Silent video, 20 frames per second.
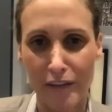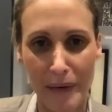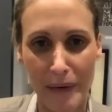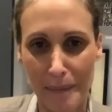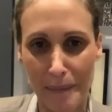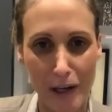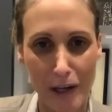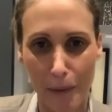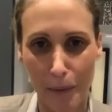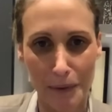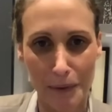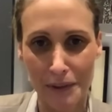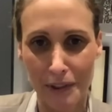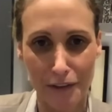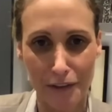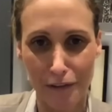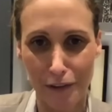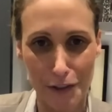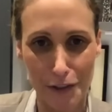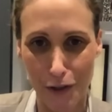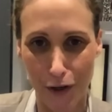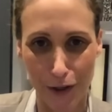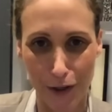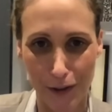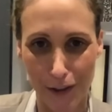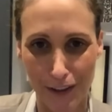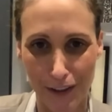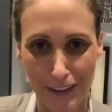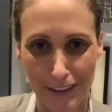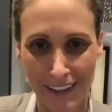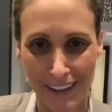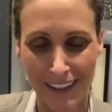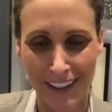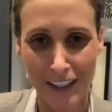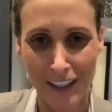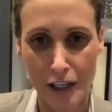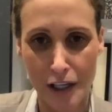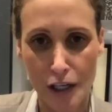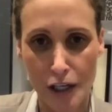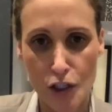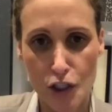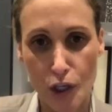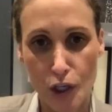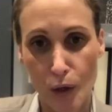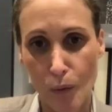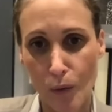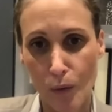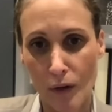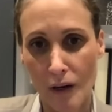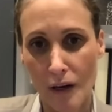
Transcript: offering counsel and unwavering support.